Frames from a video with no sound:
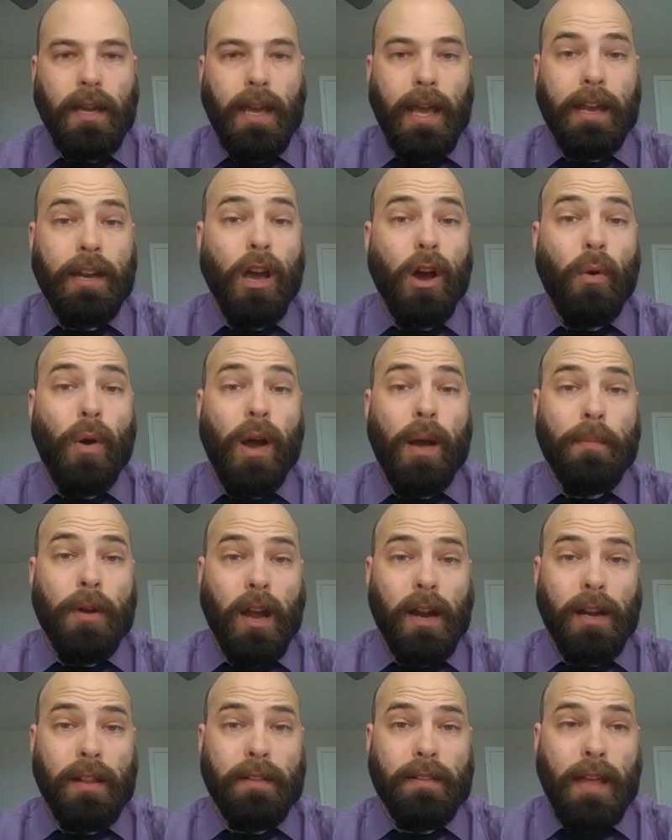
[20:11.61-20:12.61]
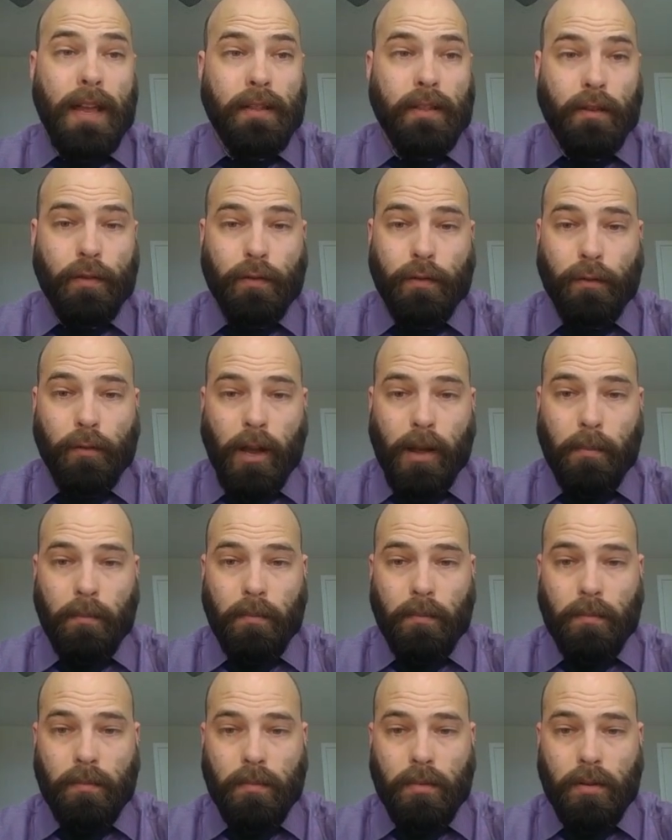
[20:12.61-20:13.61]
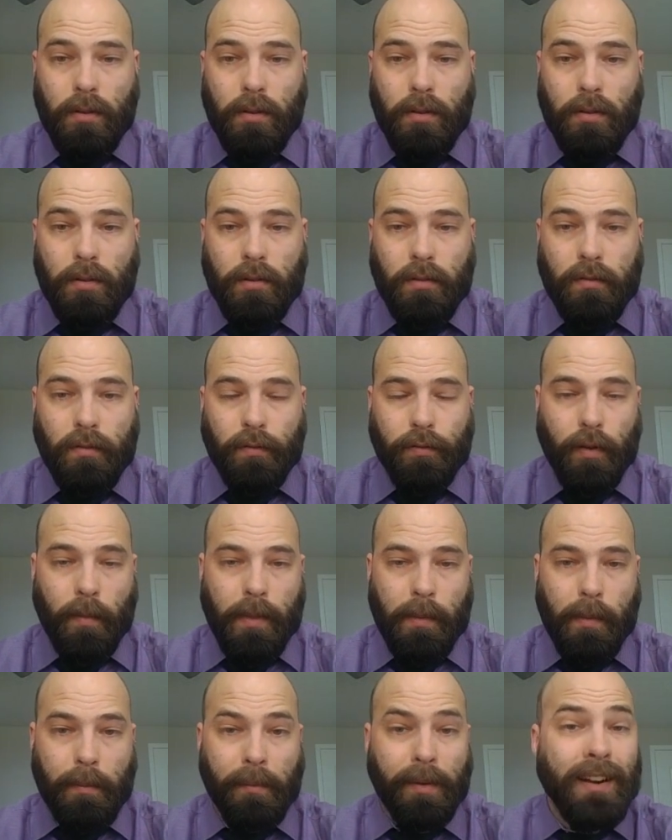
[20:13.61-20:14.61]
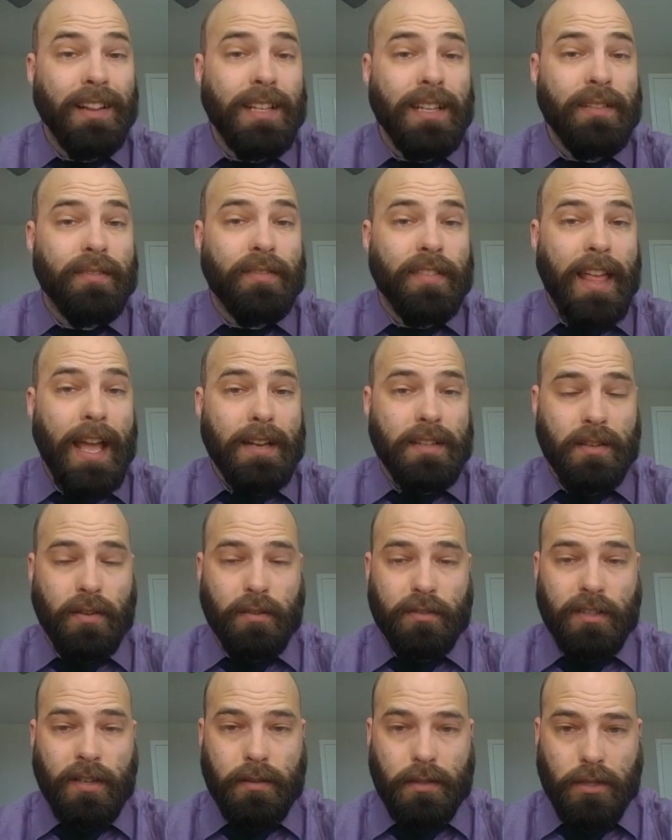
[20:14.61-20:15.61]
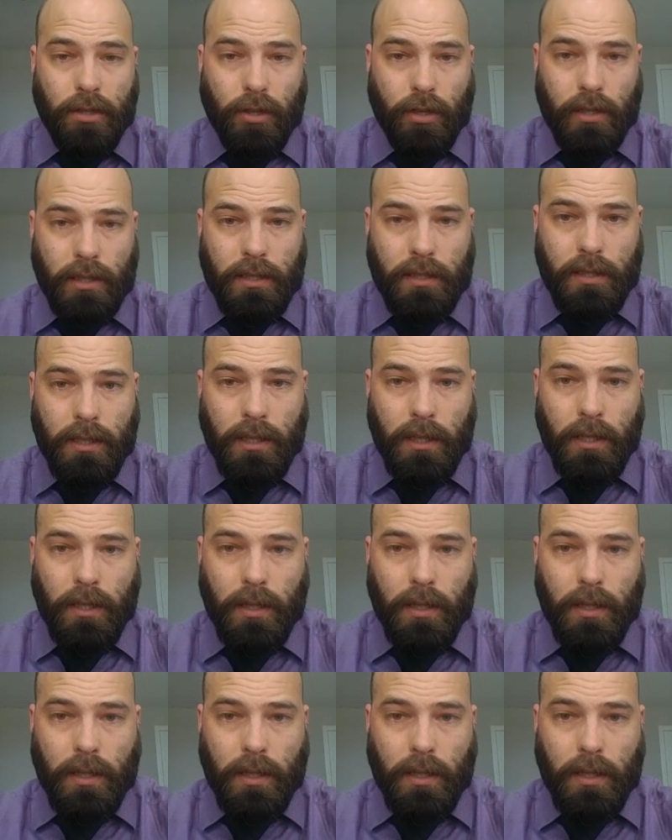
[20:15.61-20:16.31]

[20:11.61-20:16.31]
And no, I'm not going to take this from them. I'm going to leave that to the Turks.